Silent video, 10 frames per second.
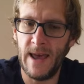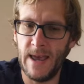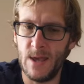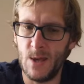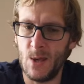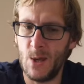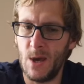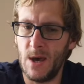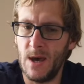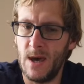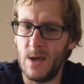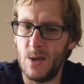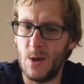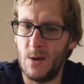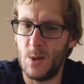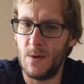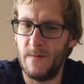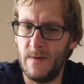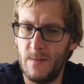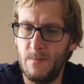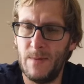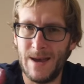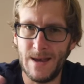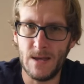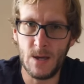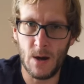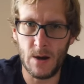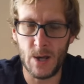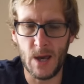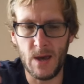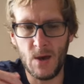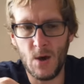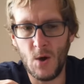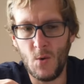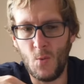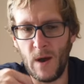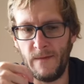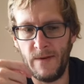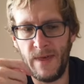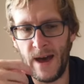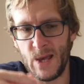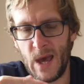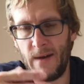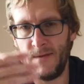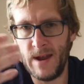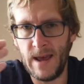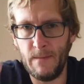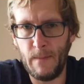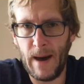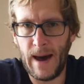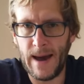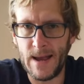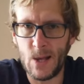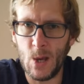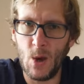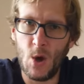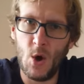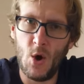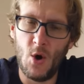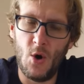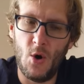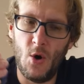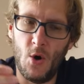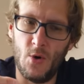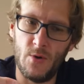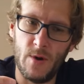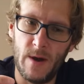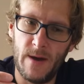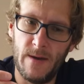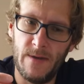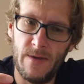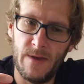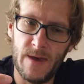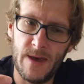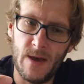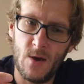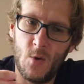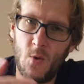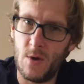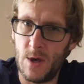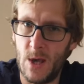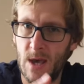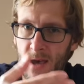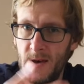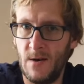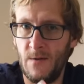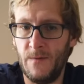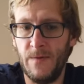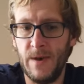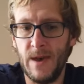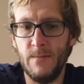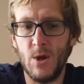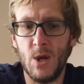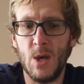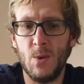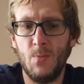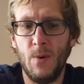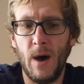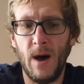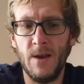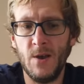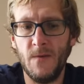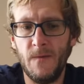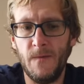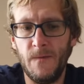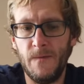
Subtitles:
lens in terms of it being dirty, whether that's having an impact on the quality of the images. But I just